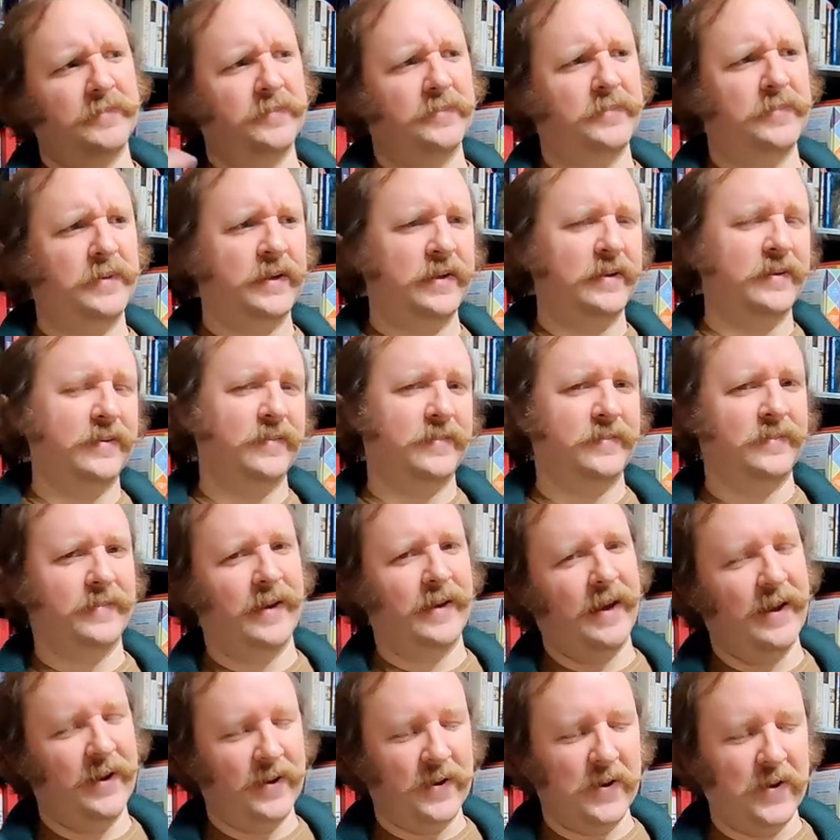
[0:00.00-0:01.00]
But
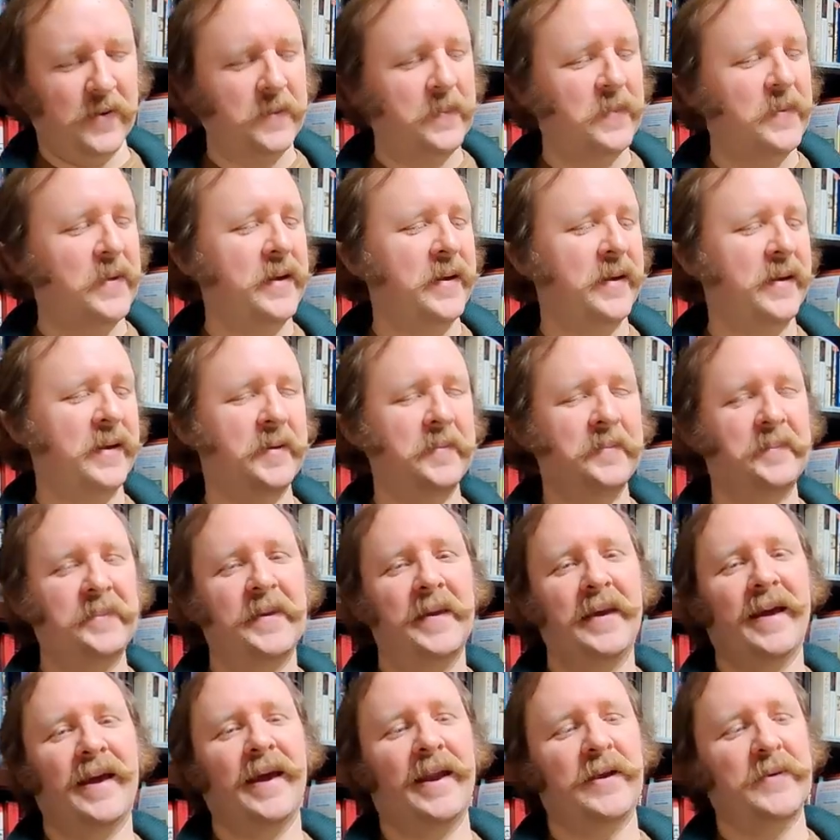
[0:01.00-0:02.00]
I don't know. Um,
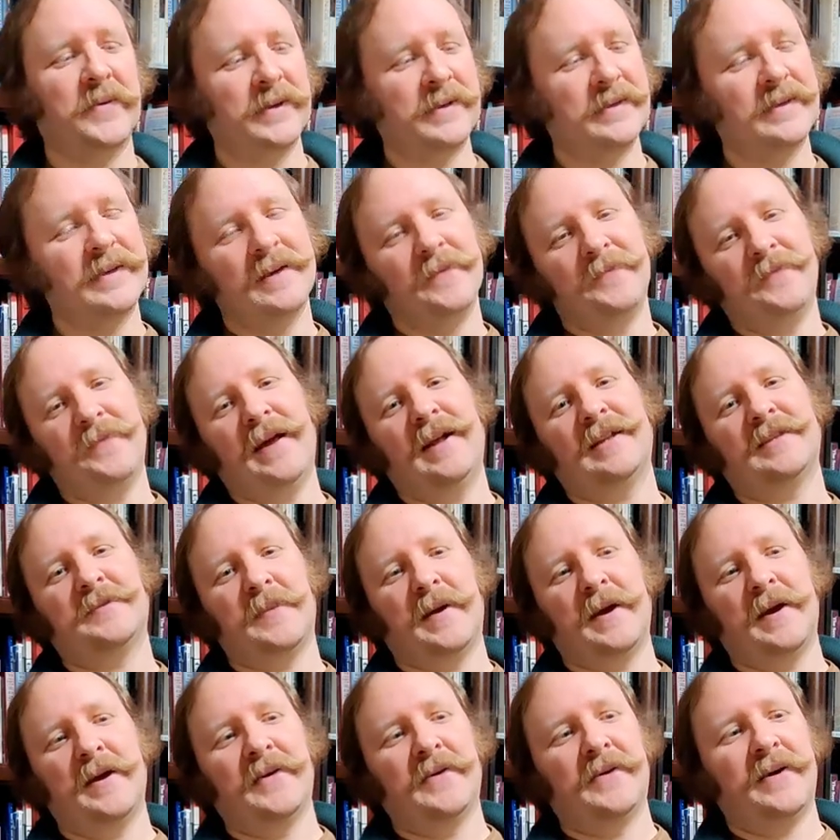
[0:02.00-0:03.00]
anyways, that's
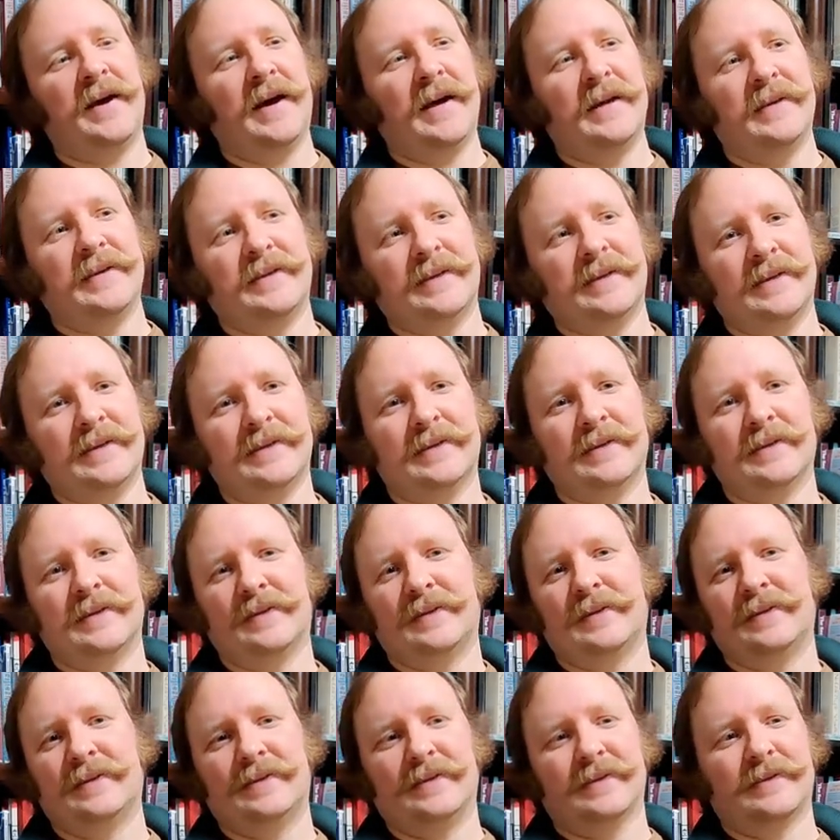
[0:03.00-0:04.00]
my own
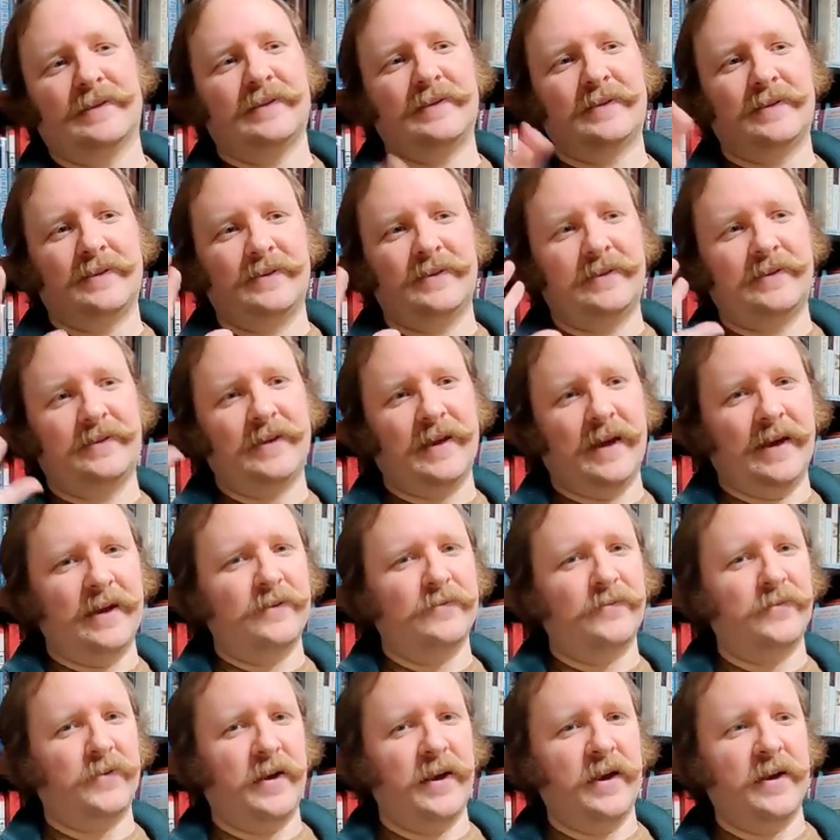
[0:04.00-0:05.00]
ideas, just kind
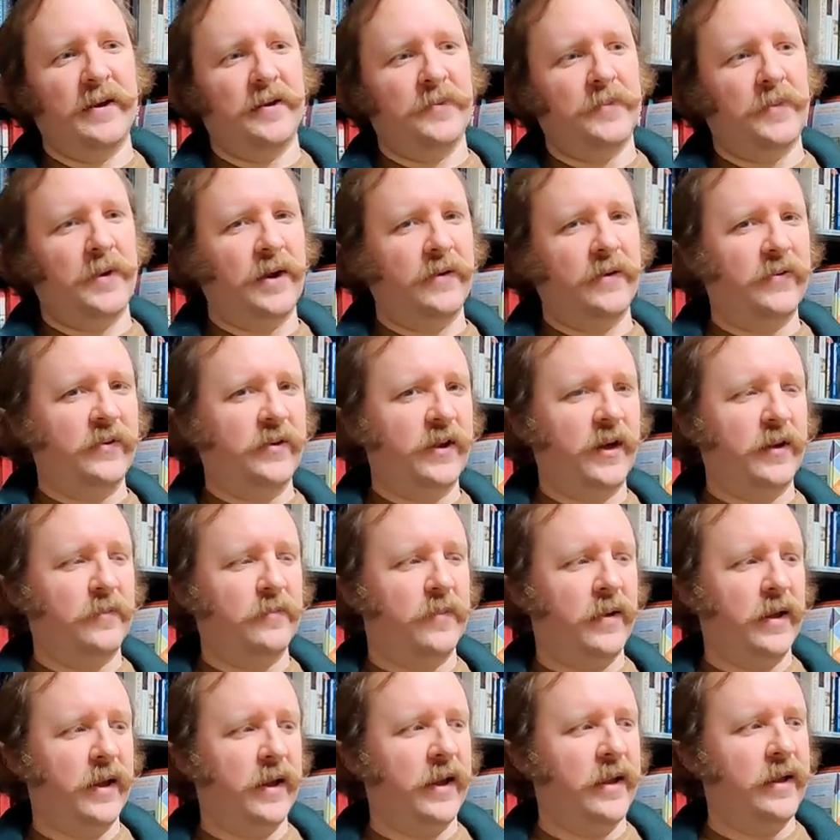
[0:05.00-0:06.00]
of random off the top of
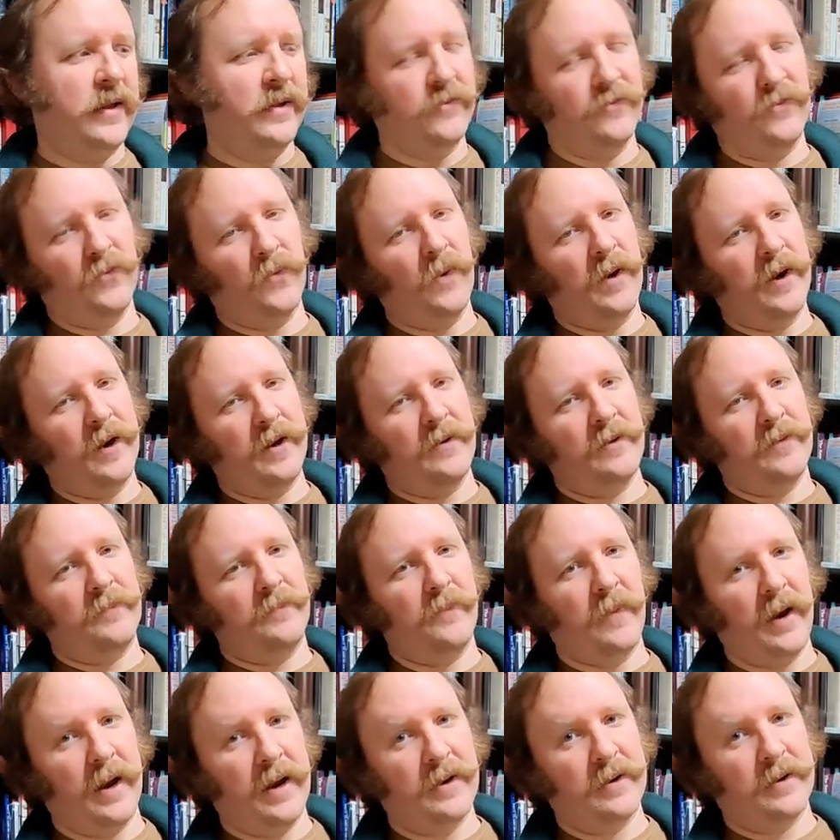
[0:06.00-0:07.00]
my head of what
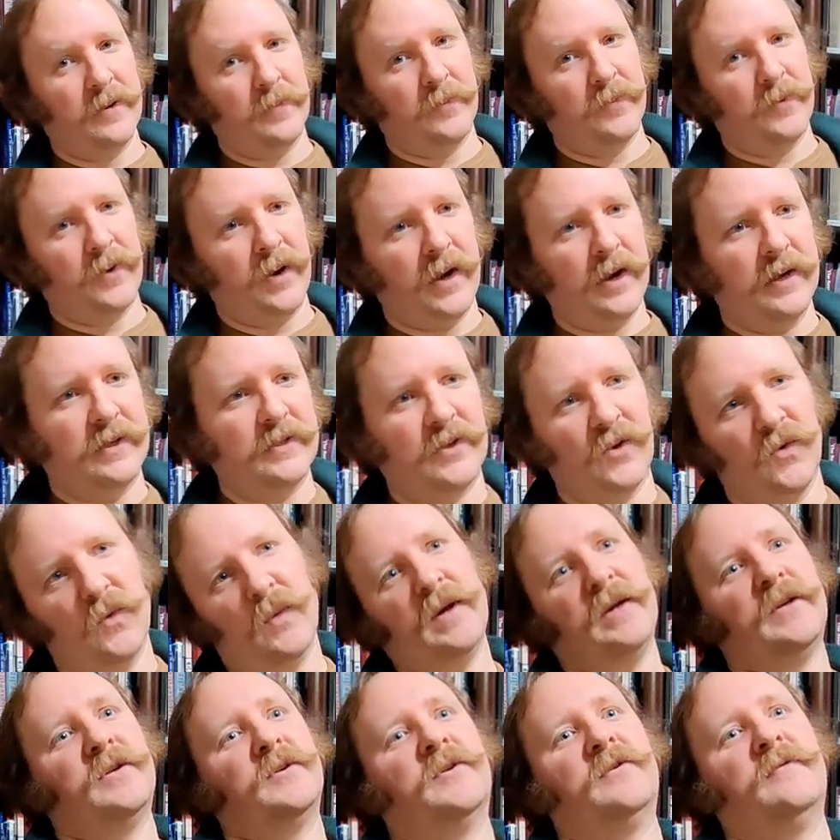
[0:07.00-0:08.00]
might comprise a
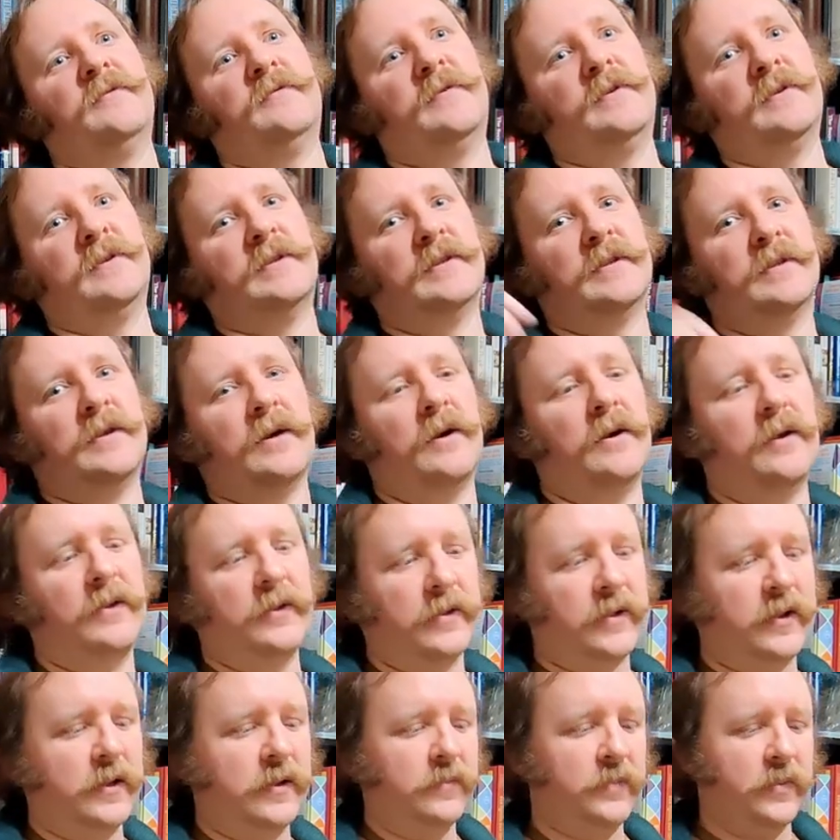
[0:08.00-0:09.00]
winter versus a
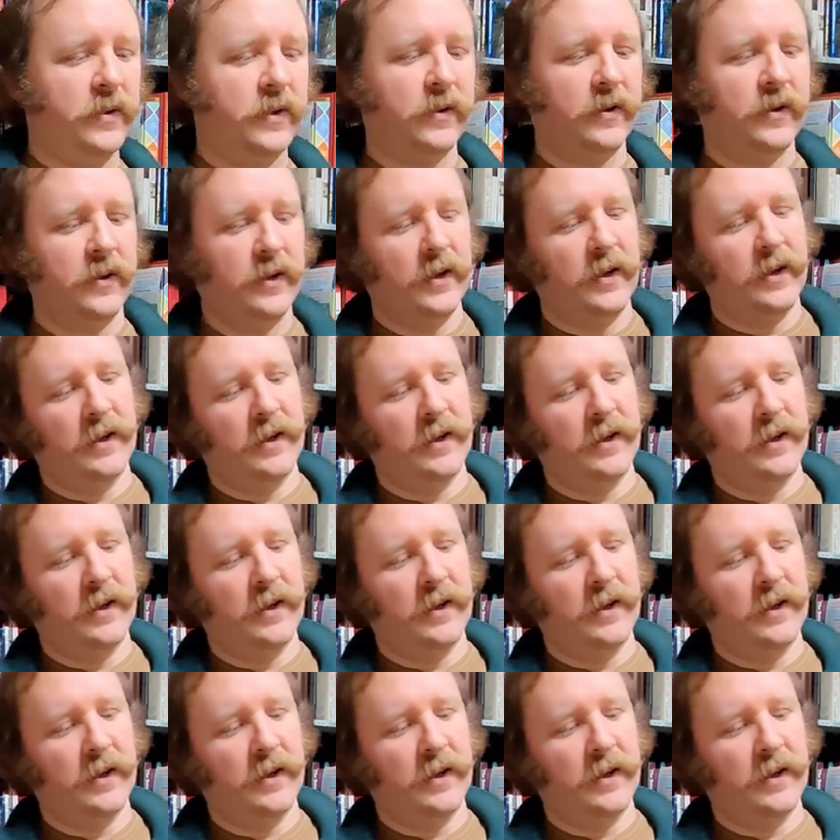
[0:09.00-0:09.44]
holiday beer.